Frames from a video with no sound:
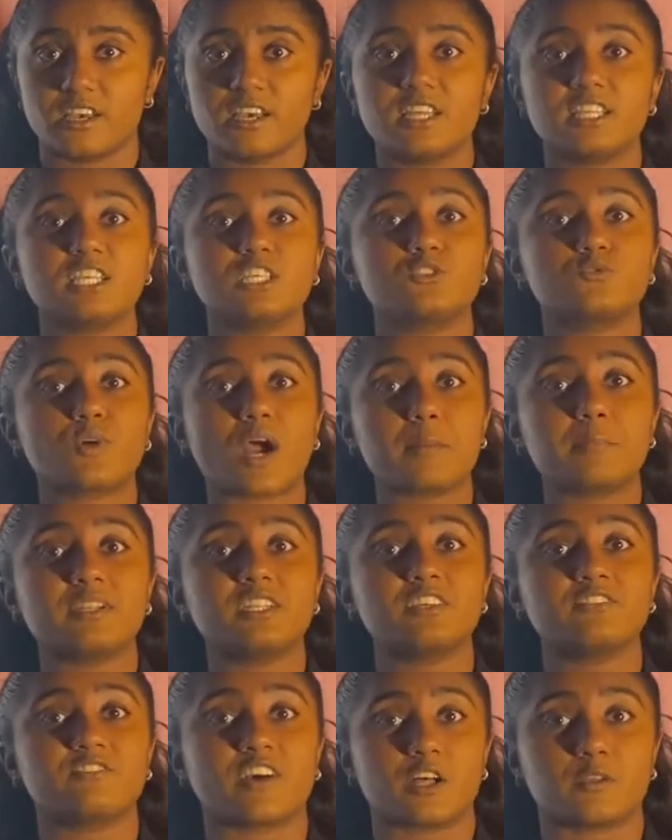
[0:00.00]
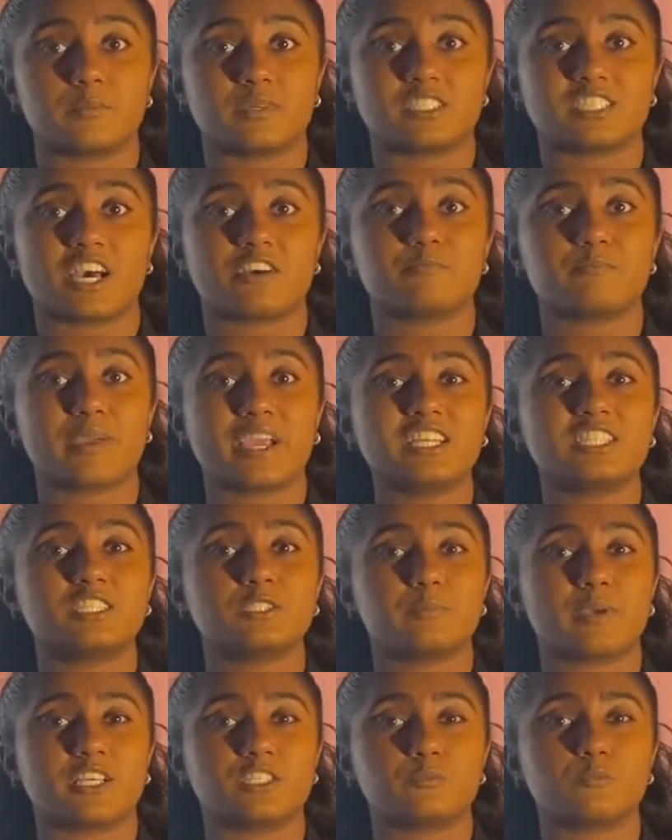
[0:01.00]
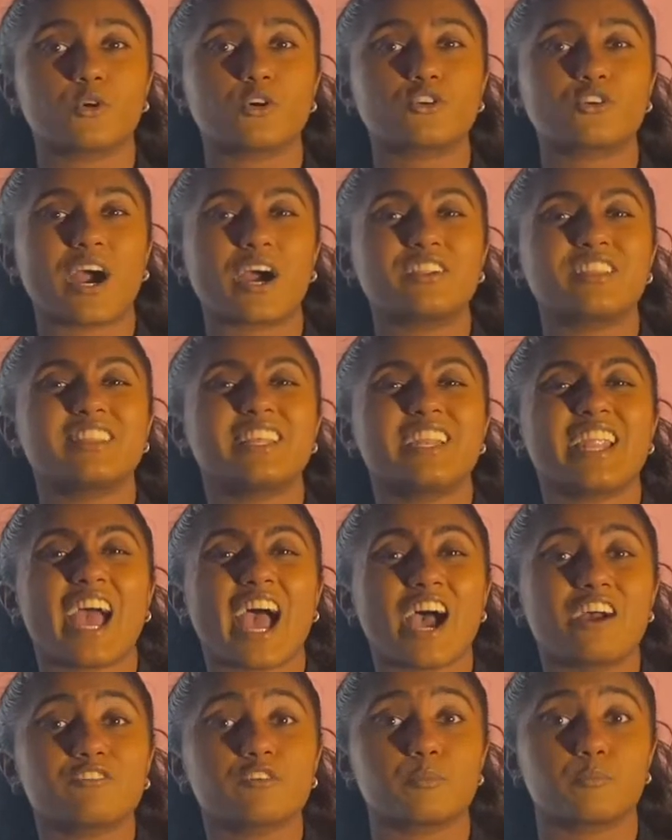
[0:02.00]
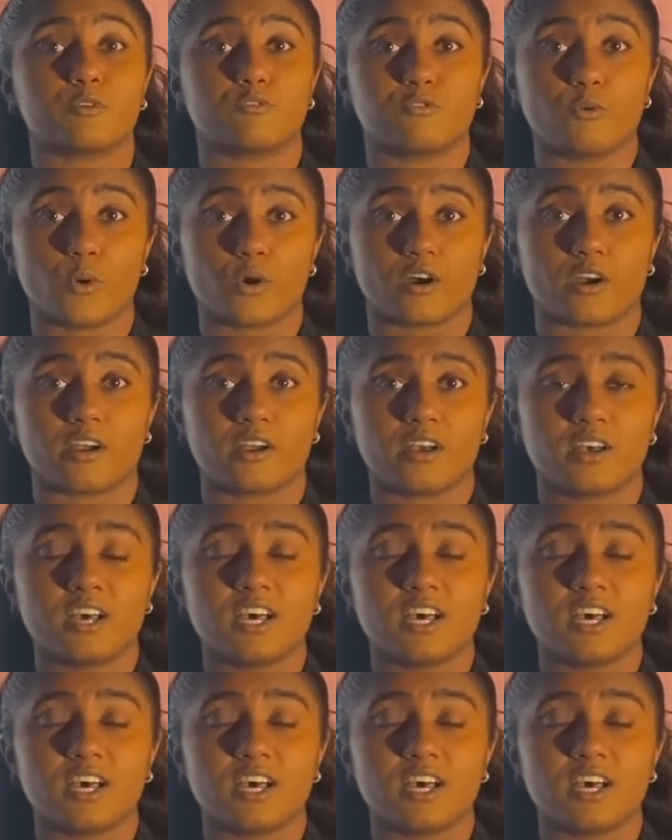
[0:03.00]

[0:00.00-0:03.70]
These rapid developments have made space more crowded than ever before.